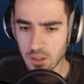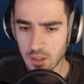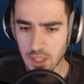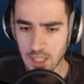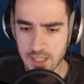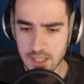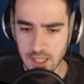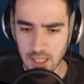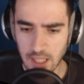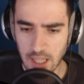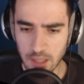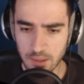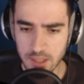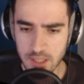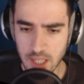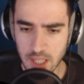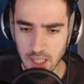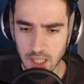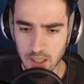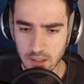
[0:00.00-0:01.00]
Let's see, can we
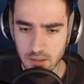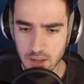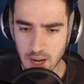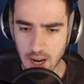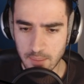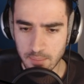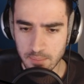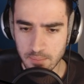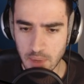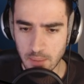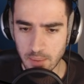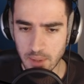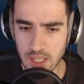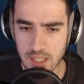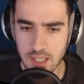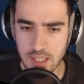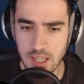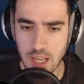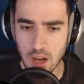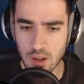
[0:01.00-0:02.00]
take a crap? Maybe
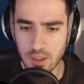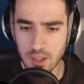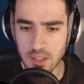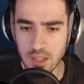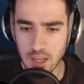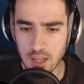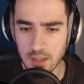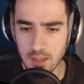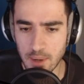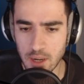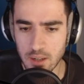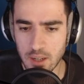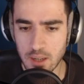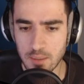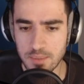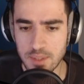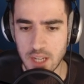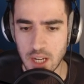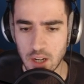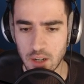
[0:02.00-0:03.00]
this is how the teddy bear
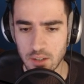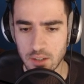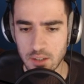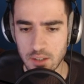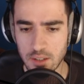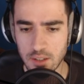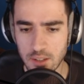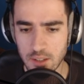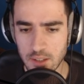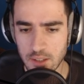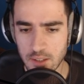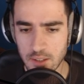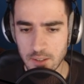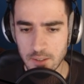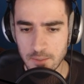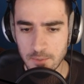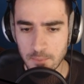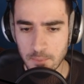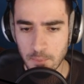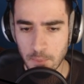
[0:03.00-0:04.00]
comes down.
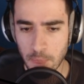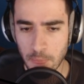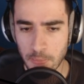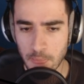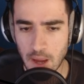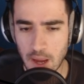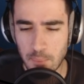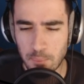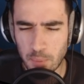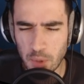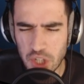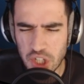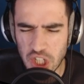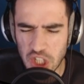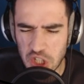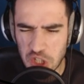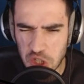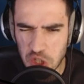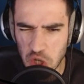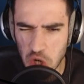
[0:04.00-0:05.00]
I push
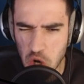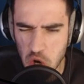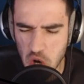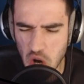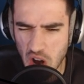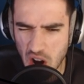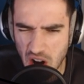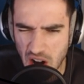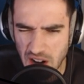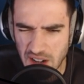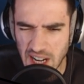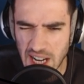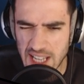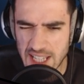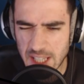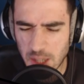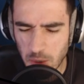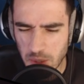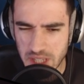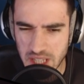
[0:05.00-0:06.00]
it so hard! I
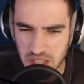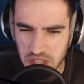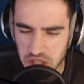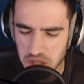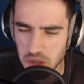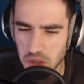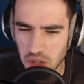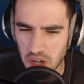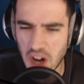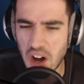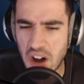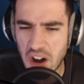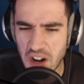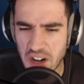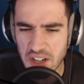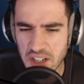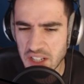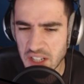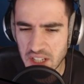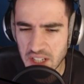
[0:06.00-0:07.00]
squeeze it so
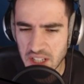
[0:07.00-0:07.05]
hard!